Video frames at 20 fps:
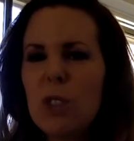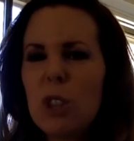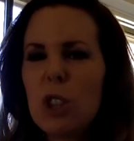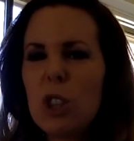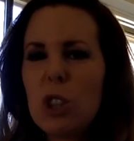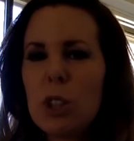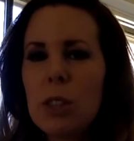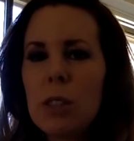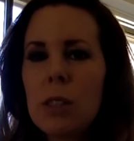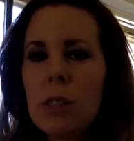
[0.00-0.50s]

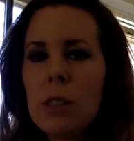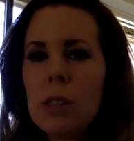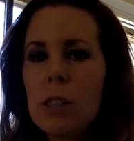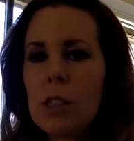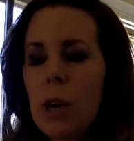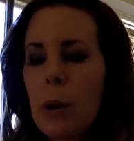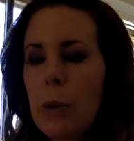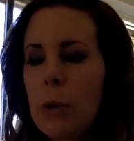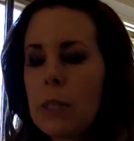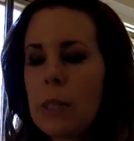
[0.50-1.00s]
juices,
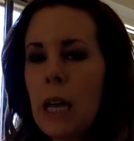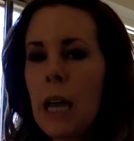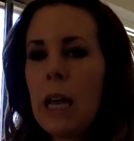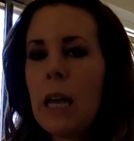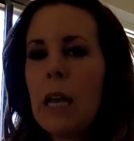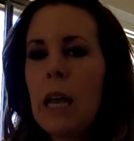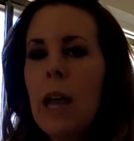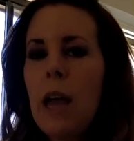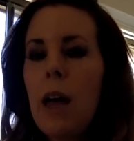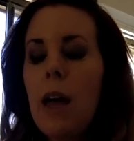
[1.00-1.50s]
shall we
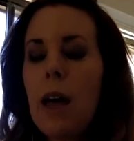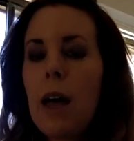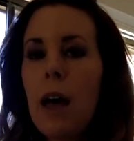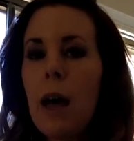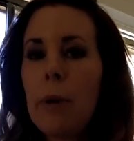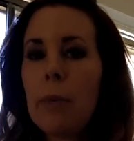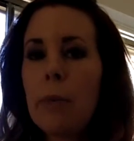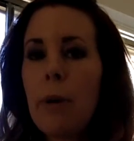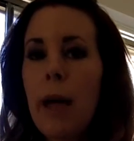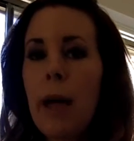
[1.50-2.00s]
say.
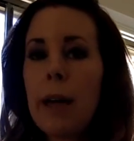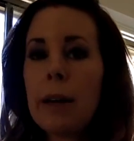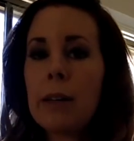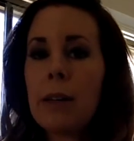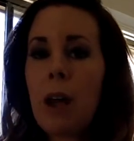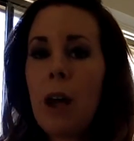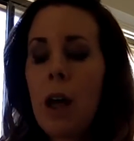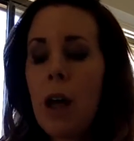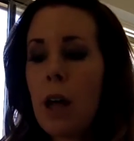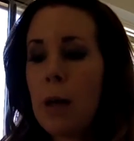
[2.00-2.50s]
And
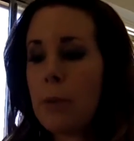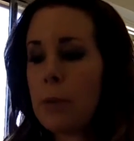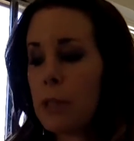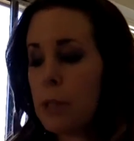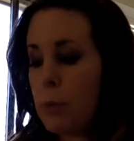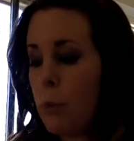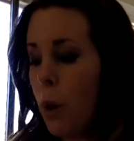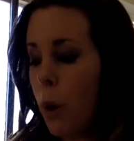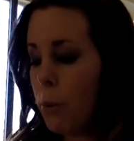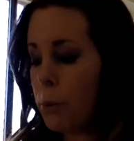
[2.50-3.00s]
I
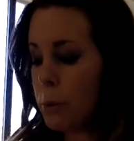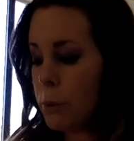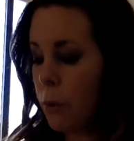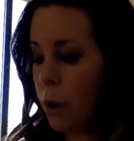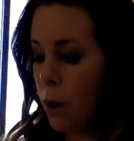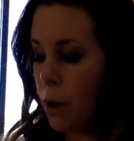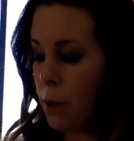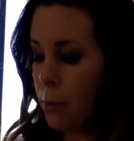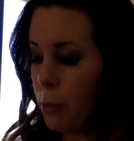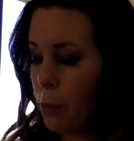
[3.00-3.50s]
just popped
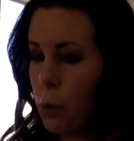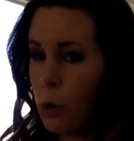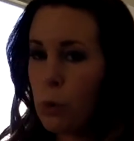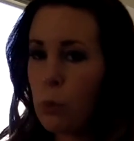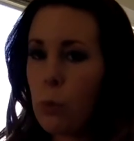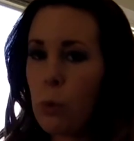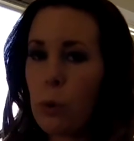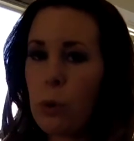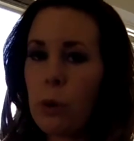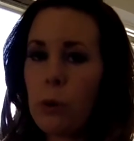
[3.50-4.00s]
my
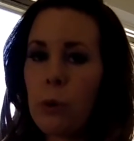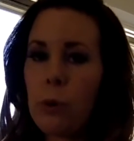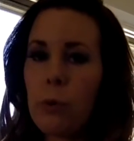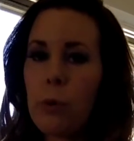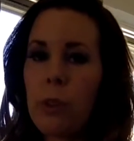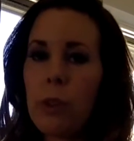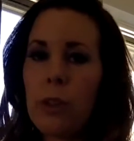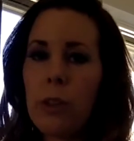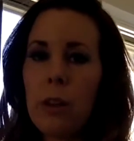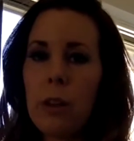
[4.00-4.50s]
boiled water
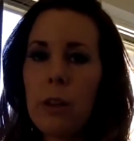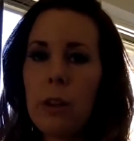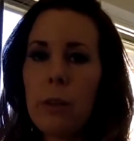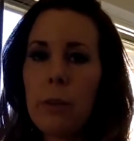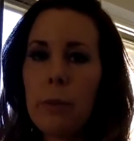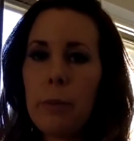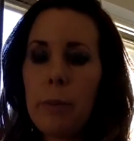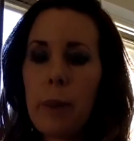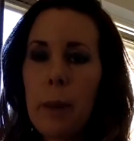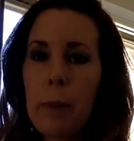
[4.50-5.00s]
with the
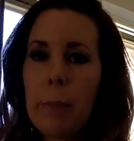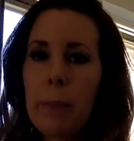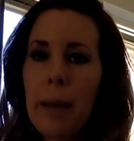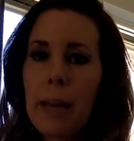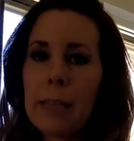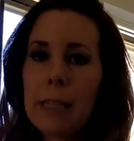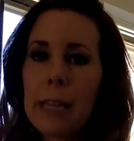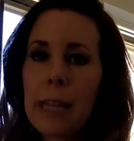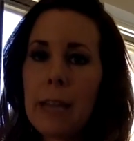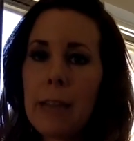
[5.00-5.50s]

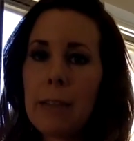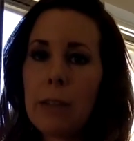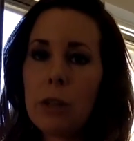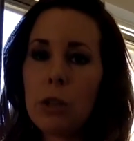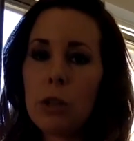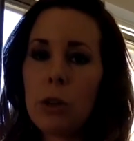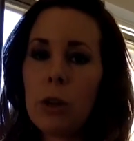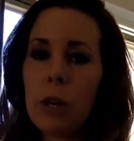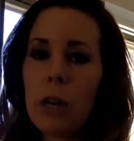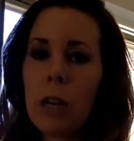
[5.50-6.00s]
black tea and the
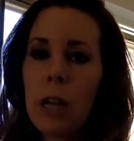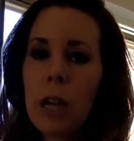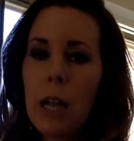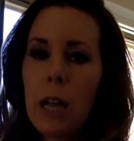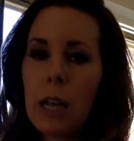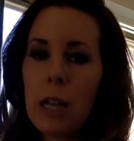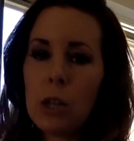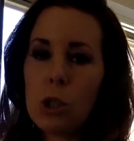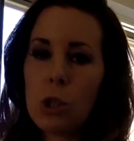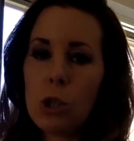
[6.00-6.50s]
sugar in it
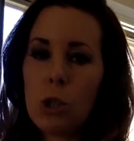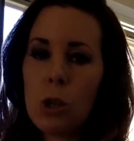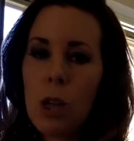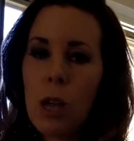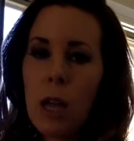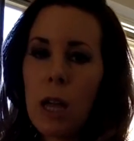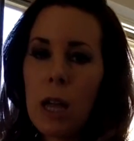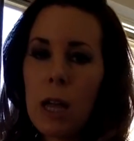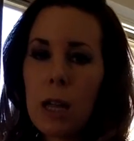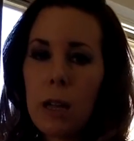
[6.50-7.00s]
into
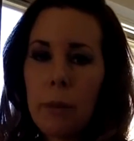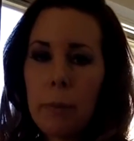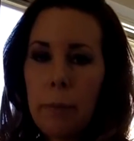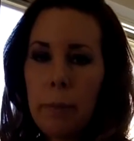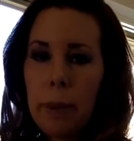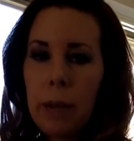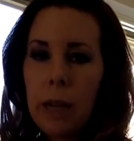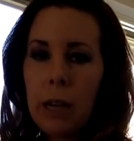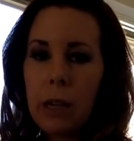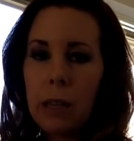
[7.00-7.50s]
a
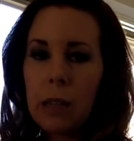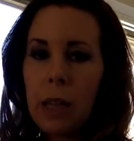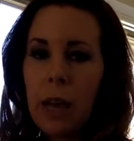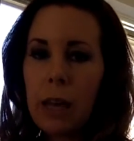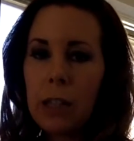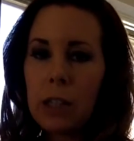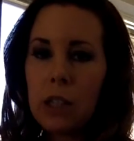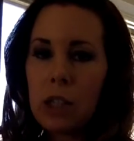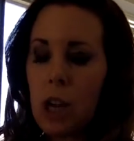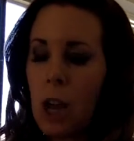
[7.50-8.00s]
big
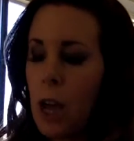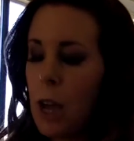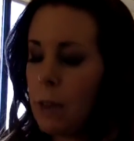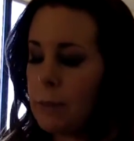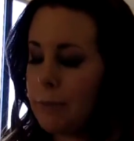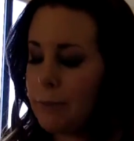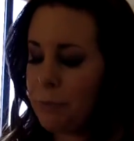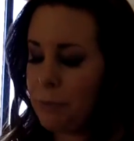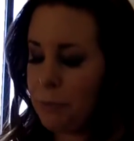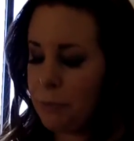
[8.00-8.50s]
glass jar,
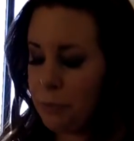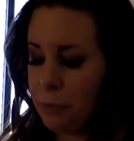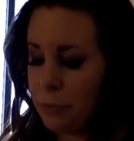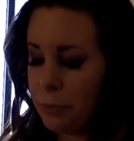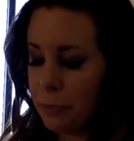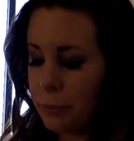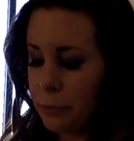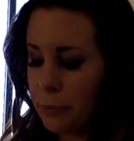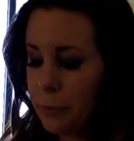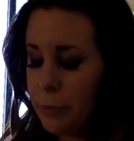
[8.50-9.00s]

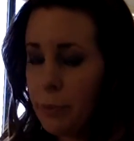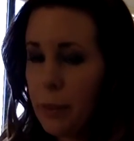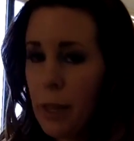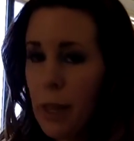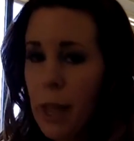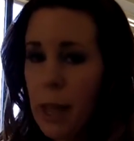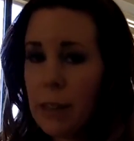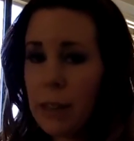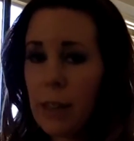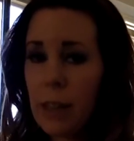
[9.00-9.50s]

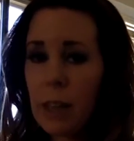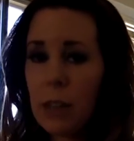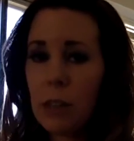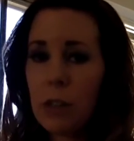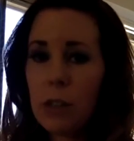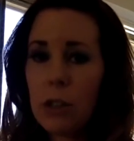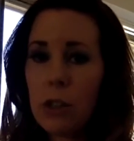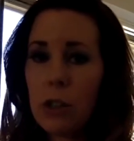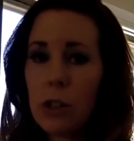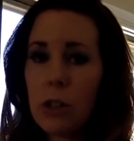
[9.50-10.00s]
and
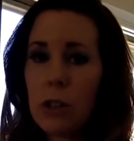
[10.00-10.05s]
then